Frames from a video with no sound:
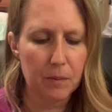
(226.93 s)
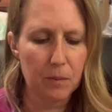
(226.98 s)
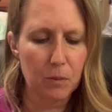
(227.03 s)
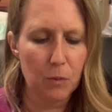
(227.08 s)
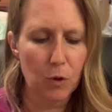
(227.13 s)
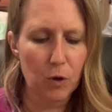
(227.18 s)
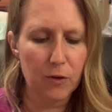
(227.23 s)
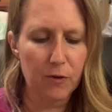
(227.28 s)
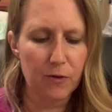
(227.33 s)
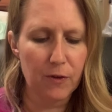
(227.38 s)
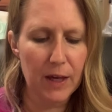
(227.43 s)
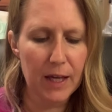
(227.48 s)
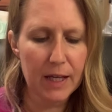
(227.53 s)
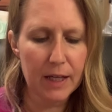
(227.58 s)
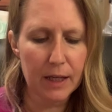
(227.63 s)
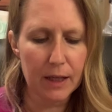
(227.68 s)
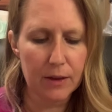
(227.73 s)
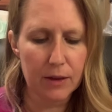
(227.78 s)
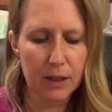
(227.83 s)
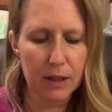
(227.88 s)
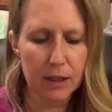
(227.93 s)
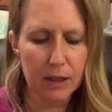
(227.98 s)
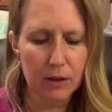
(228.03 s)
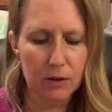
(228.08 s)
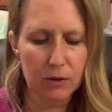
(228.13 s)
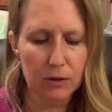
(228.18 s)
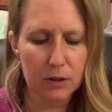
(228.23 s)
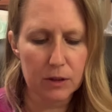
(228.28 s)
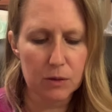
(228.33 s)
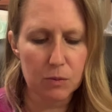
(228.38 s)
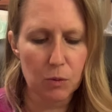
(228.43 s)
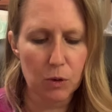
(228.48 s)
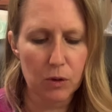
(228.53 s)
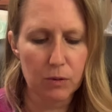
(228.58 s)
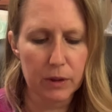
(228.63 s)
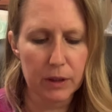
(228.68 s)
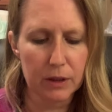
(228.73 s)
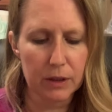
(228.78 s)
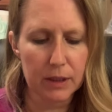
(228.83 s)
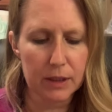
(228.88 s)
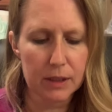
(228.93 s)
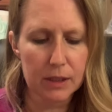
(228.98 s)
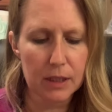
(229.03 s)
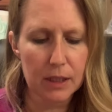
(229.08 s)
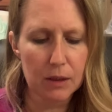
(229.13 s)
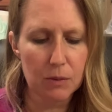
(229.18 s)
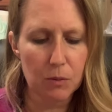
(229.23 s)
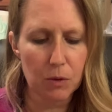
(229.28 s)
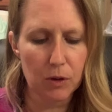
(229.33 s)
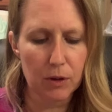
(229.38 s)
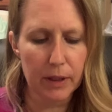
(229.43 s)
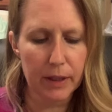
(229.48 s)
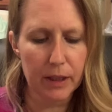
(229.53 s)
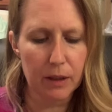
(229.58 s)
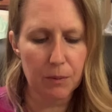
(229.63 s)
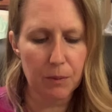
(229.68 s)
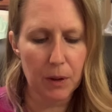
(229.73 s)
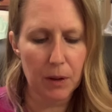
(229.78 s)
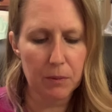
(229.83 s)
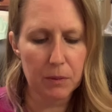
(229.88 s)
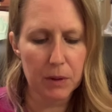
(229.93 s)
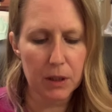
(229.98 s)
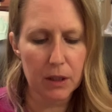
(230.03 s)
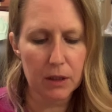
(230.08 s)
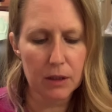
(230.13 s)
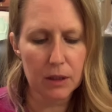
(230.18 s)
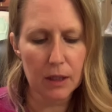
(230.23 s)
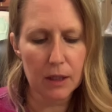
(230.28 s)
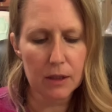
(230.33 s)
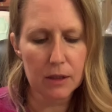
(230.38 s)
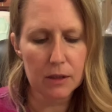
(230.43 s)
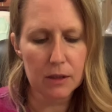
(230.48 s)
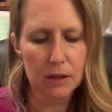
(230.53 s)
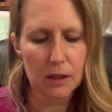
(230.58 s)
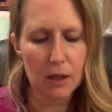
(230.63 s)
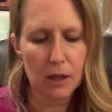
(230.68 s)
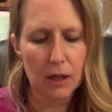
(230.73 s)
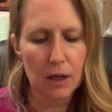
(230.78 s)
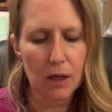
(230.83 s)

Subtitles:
more fake. I think it looks more realistic, more like a pumpkin does.